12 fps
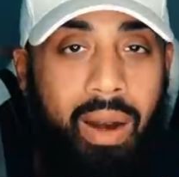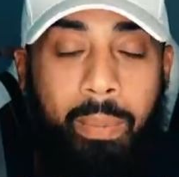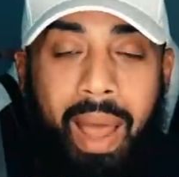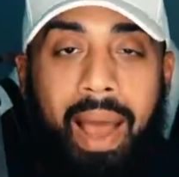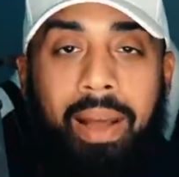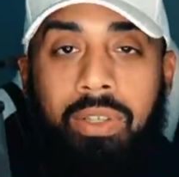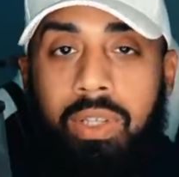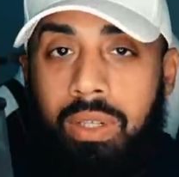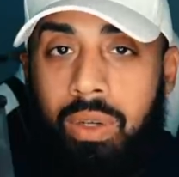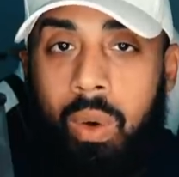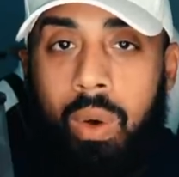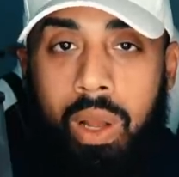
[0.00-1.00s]
of
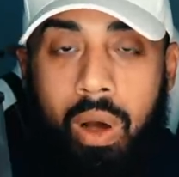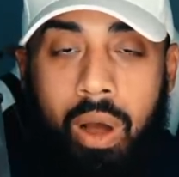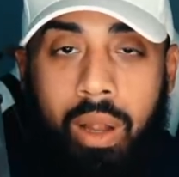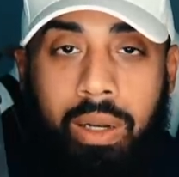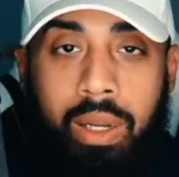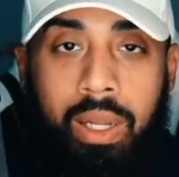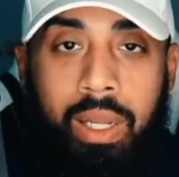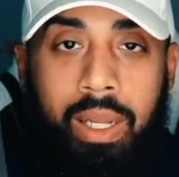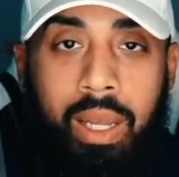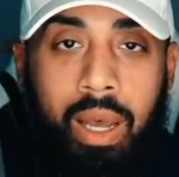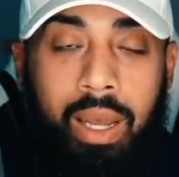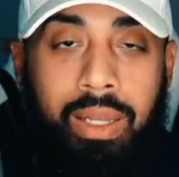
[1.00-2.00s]
passion going on
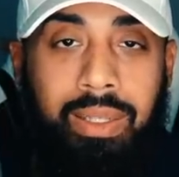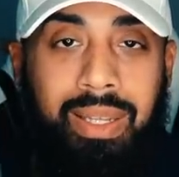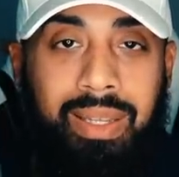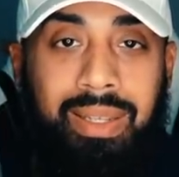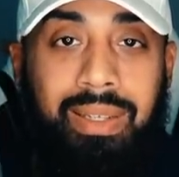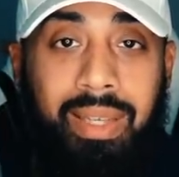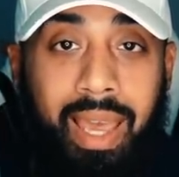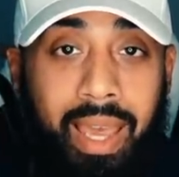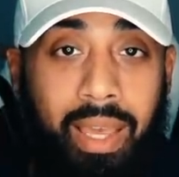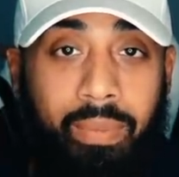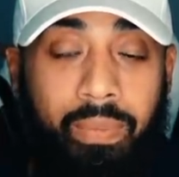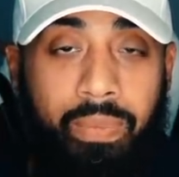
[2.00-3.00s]
uh, into this
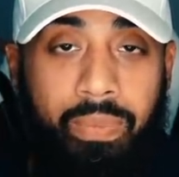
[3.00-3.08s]
game.